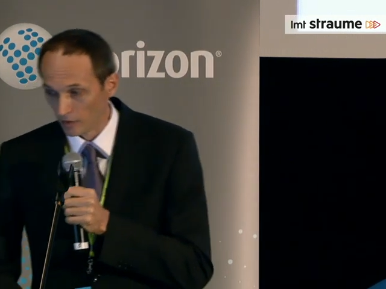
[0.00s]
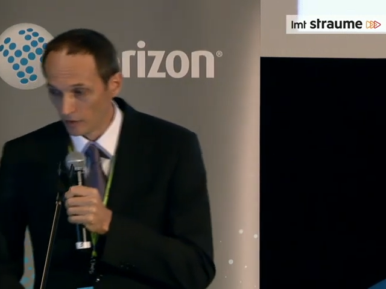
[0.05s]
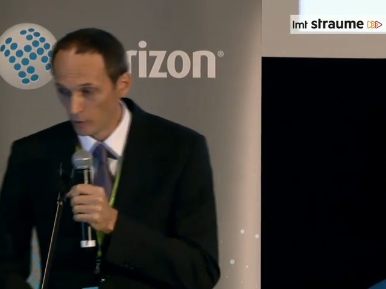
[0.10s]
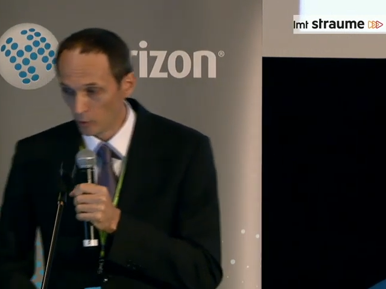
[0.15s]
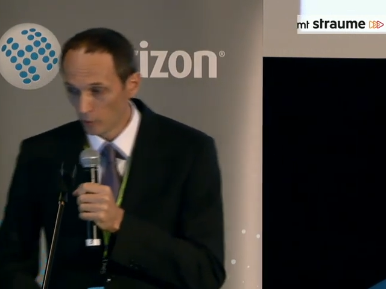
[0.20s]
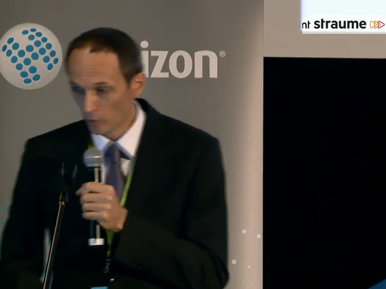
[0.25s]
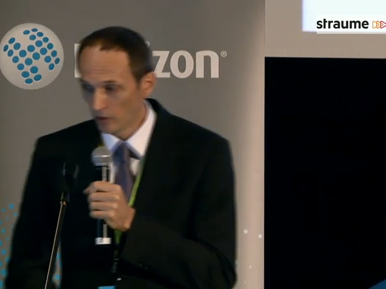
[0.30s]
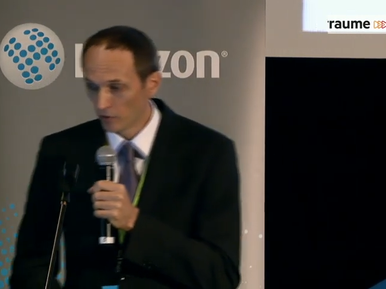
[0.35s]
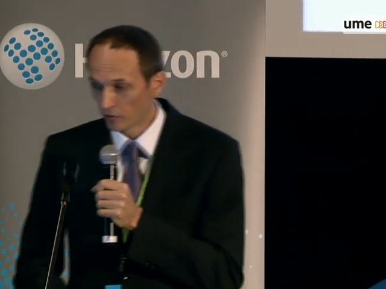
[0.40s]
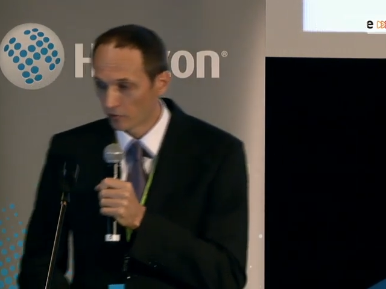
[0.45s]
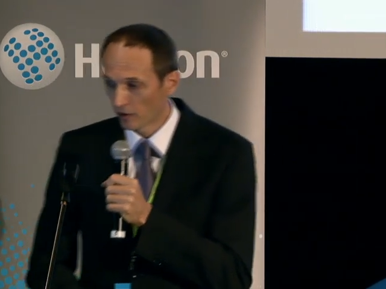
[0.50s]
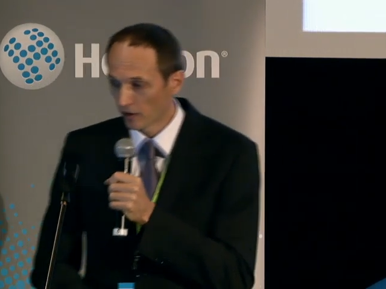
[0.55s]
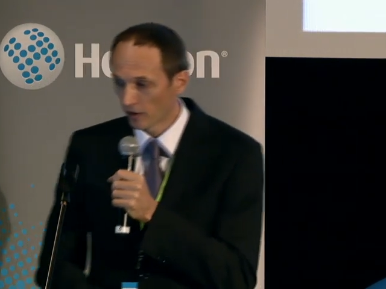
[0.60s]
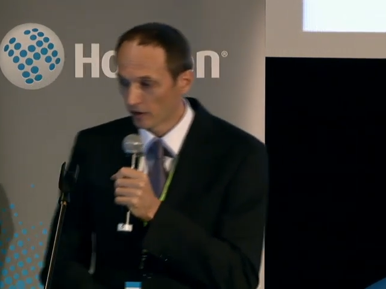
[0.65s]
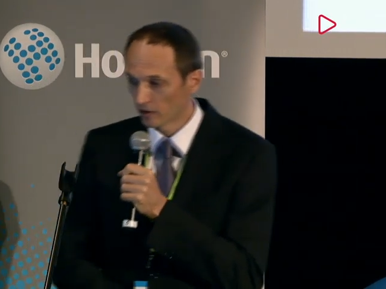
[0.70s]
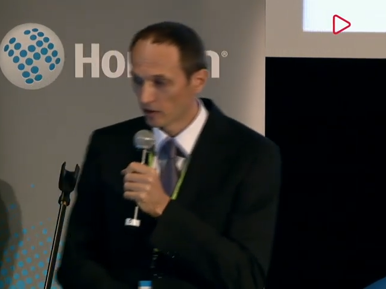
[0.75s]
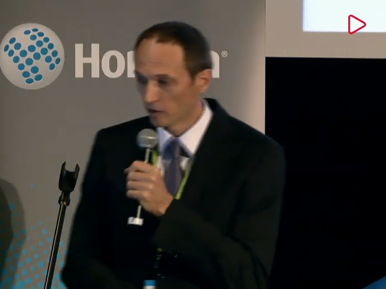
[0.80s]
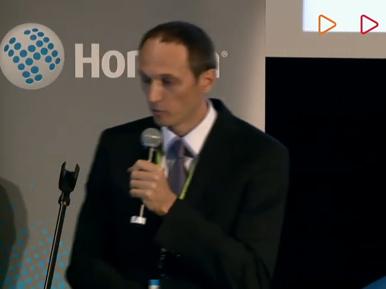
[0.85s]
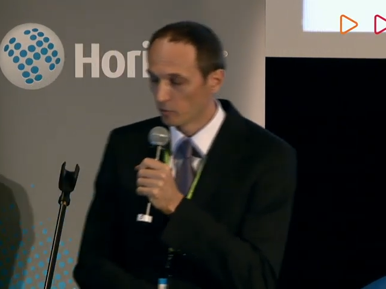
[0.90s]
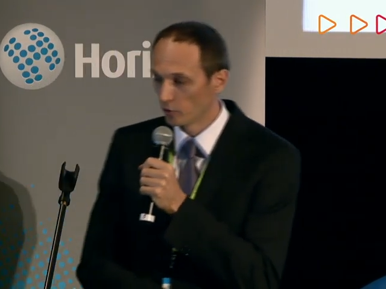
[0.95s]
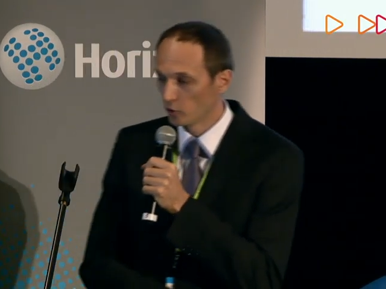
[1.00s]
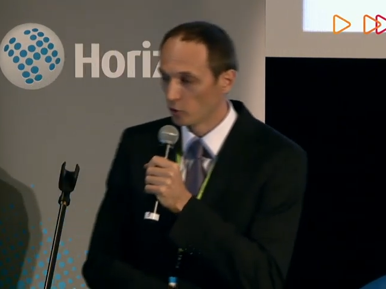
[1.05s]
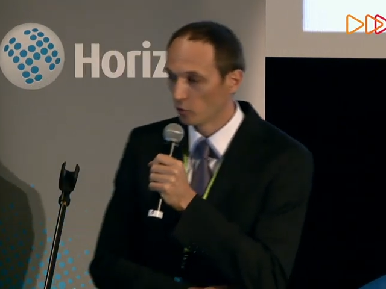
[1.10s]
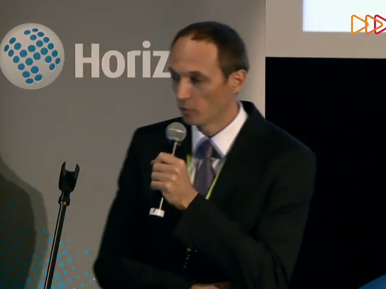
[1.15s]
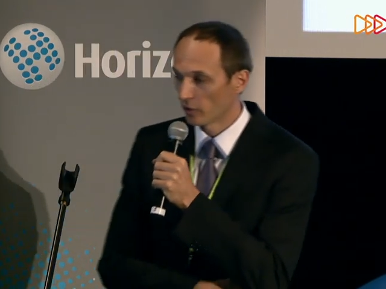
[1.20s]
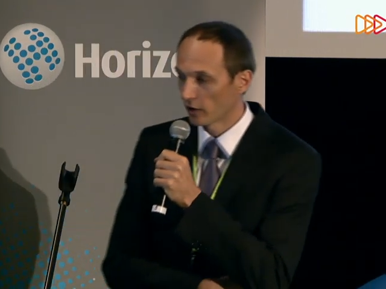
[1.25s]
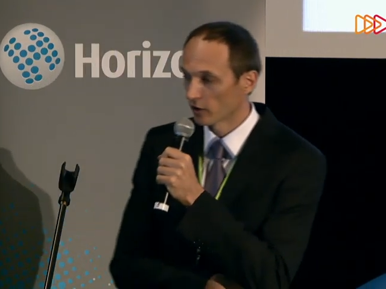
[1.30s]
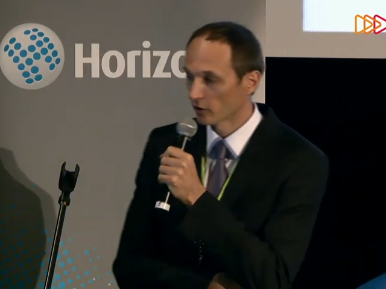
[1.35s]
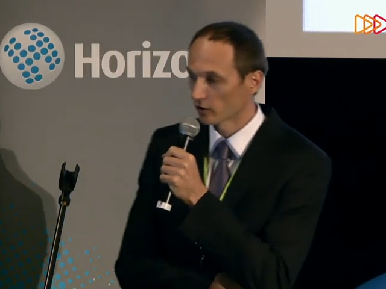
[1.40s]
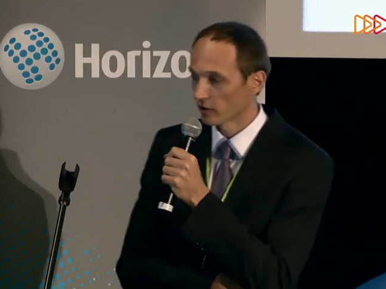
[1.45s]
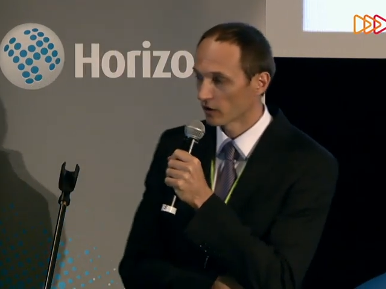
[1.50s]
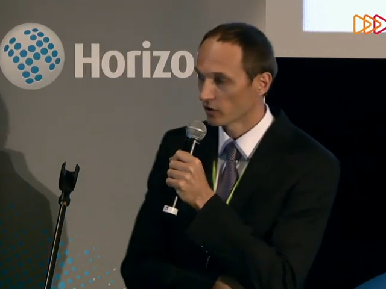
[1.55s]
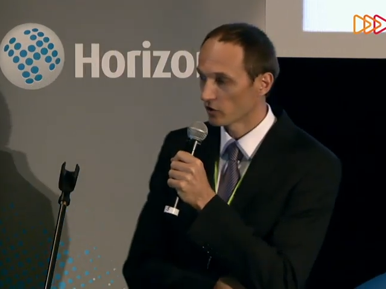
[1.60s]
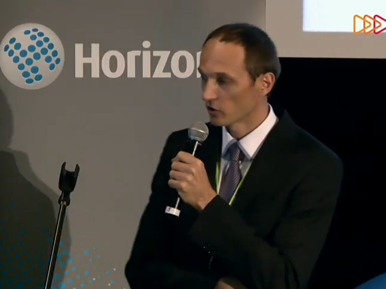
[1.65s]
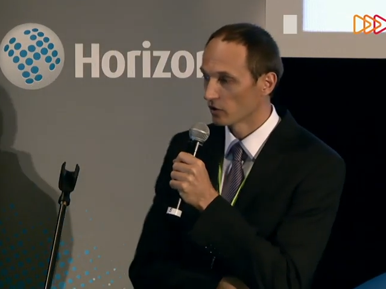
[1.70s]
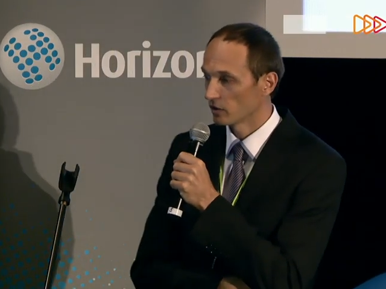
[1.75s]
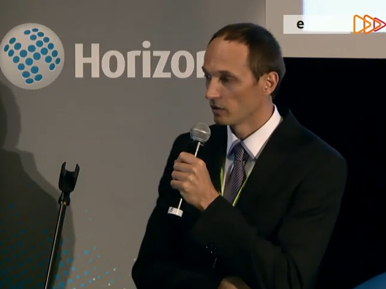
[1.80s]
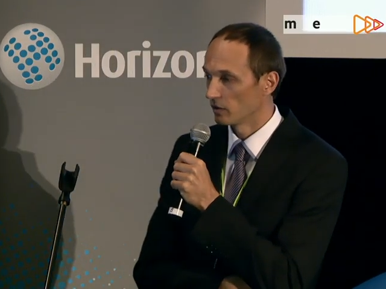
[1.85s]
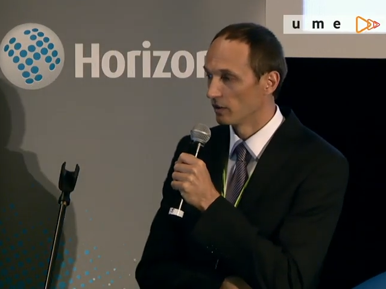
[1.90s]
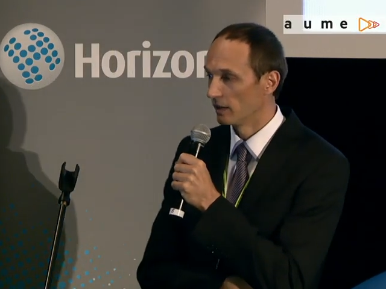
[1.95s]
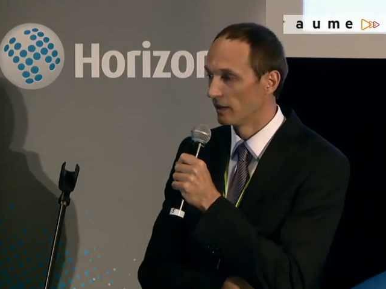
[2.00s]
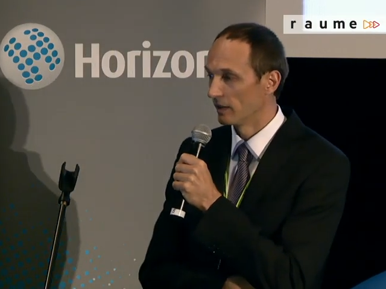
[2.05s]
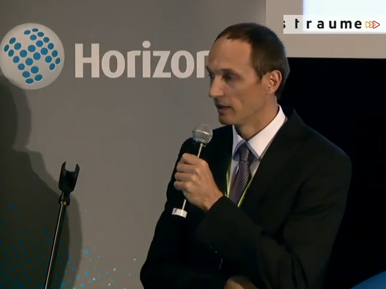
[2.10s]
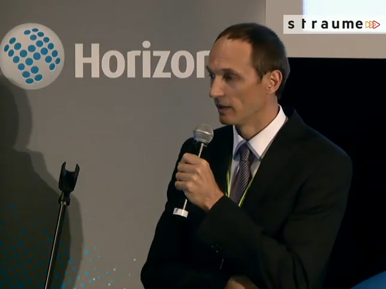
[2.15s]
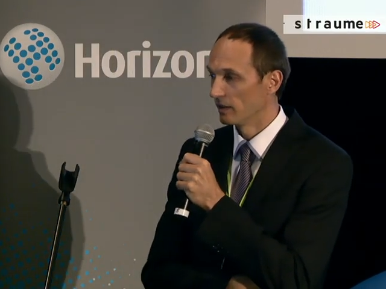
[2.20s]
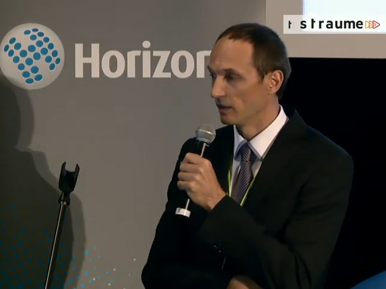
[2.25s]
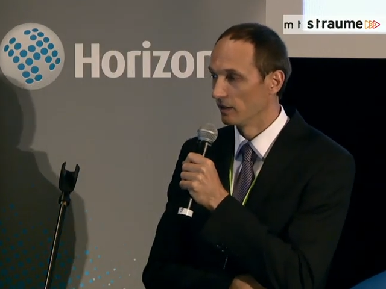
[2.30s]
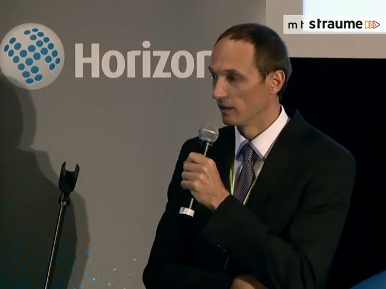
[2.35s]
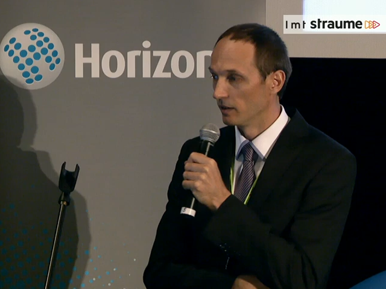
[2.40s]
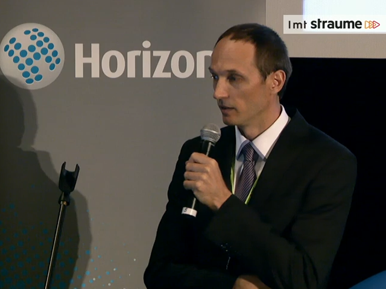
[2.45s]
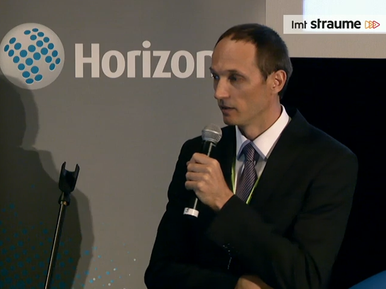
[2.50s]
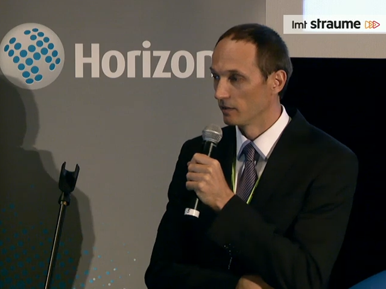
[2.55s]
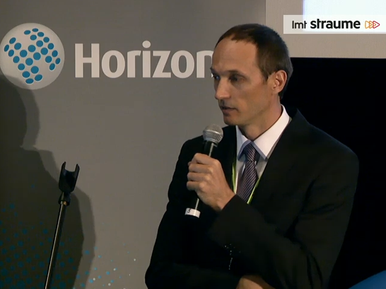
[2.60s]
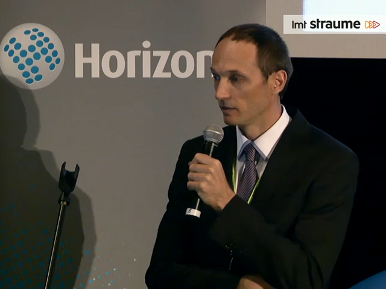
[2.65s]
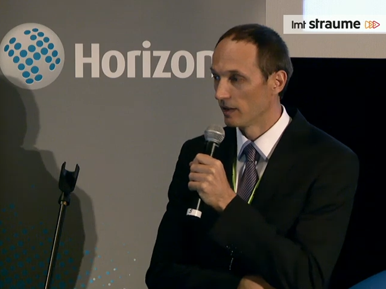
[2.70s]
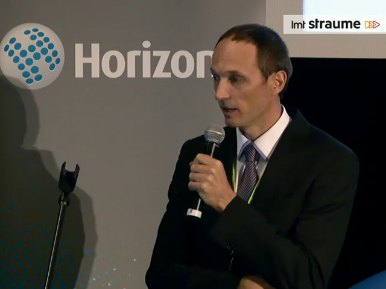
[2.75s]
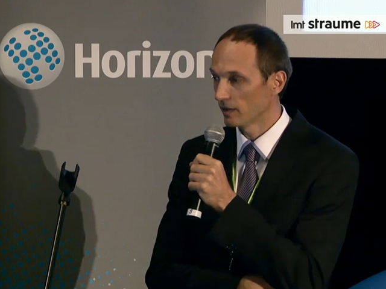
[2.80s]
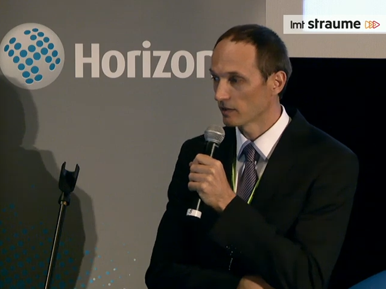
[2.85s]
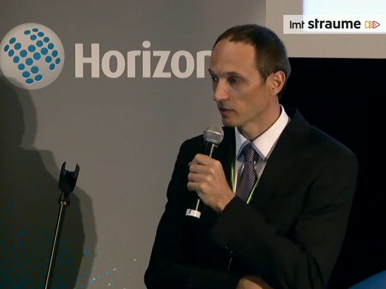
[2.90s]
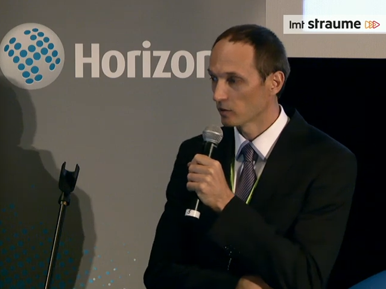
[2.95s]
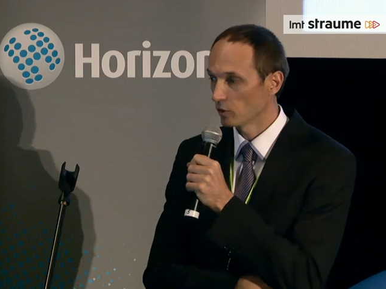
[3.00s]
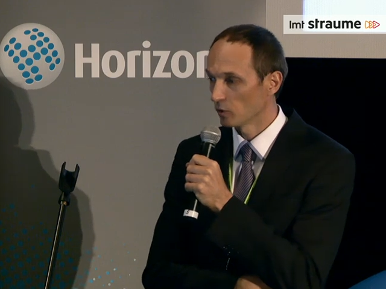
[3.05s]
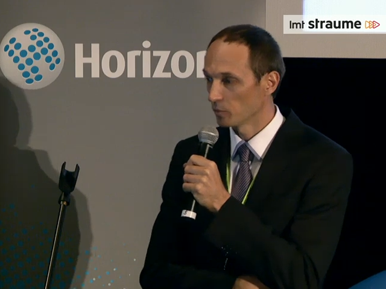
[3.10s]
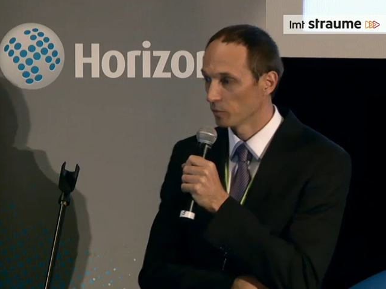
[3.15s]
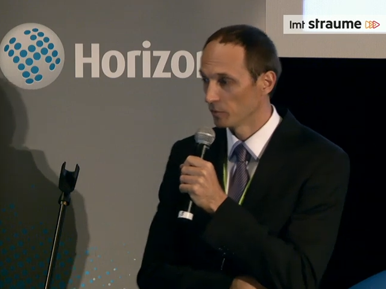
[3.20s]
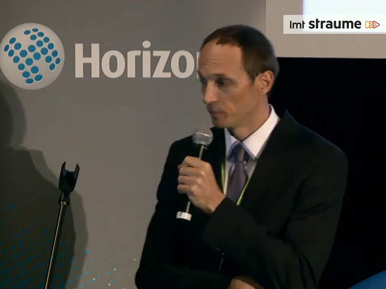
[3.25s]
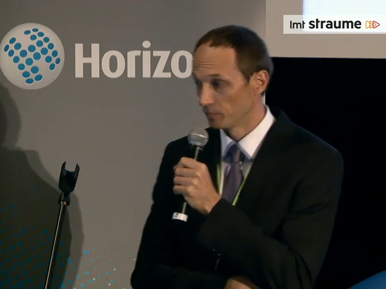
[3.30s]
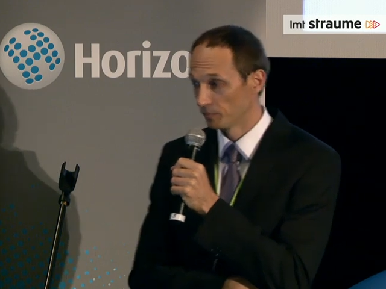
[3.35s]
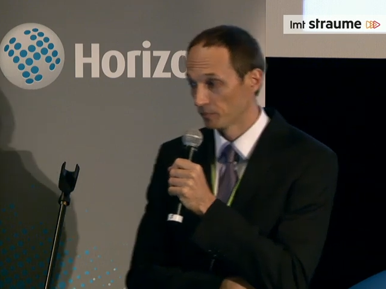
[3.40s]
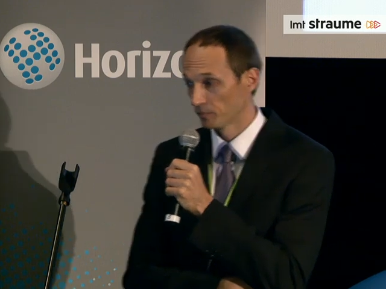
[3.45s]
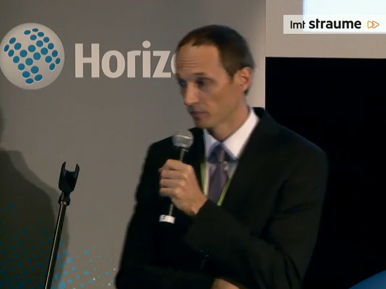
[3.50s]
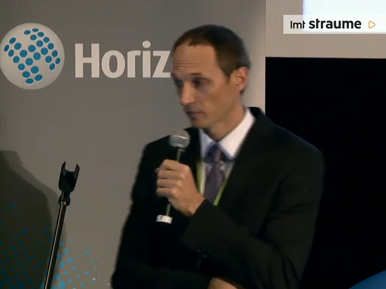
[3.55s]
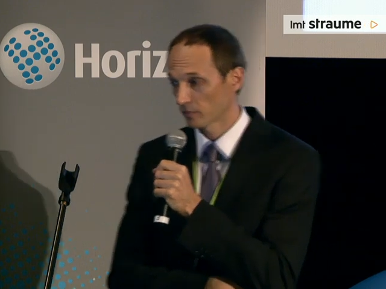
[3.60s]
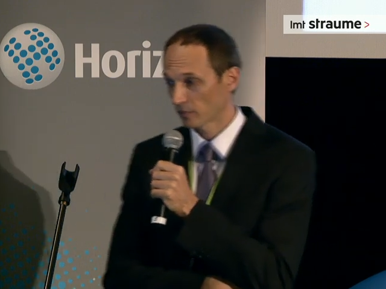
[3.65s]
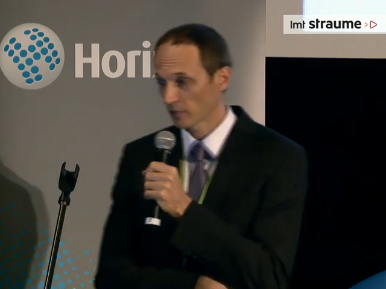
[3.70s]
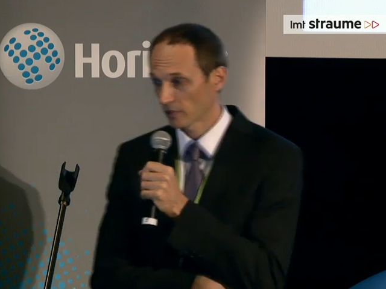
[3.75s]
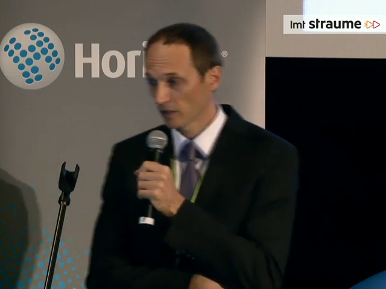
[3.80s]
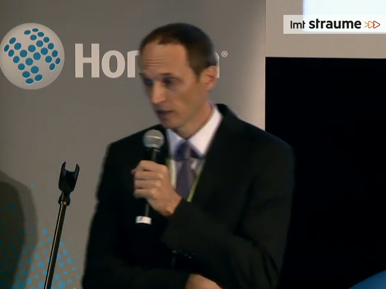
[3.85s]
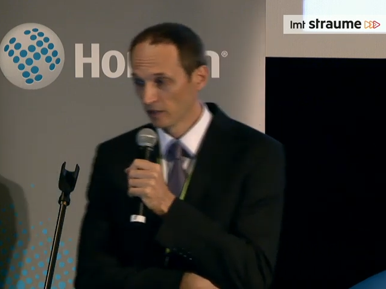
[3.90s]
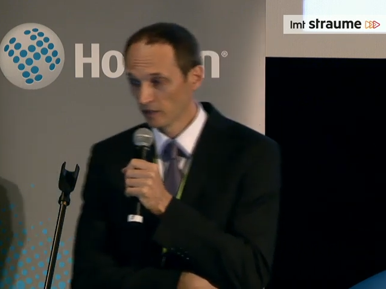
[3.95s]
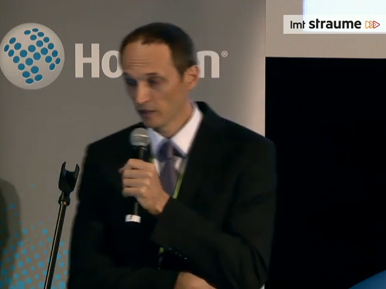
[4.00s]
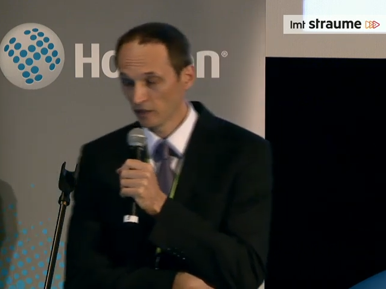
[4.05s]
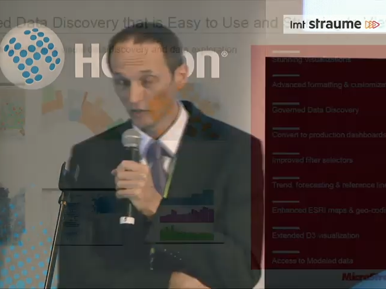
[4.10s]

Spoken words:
You will find in new MicroStrategy desktop and